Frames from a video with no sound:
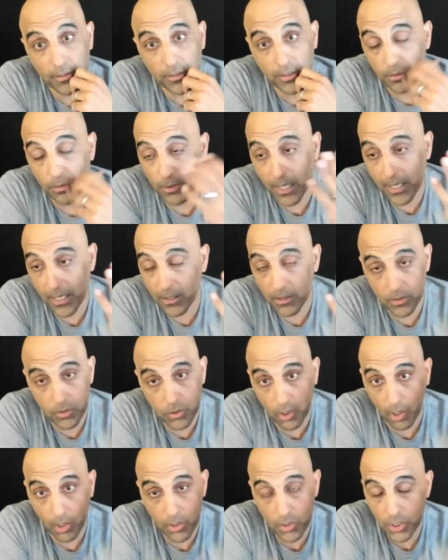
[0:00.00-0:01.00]
You and I are
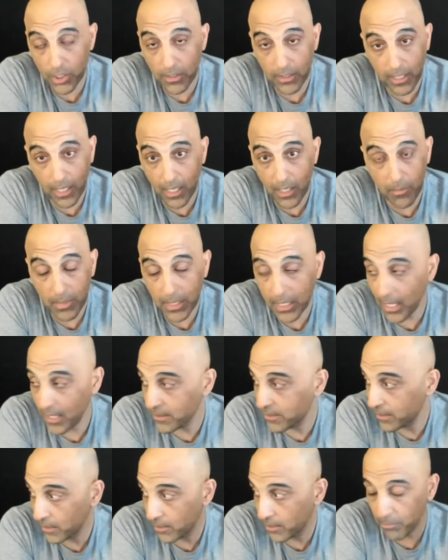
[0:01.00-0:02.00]
charging the enemy. I
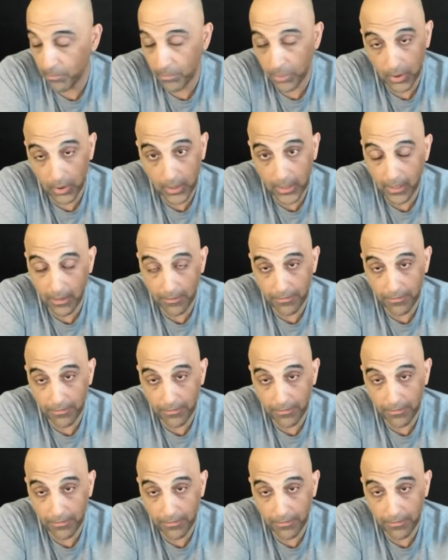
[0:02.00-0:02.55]
take a bullet.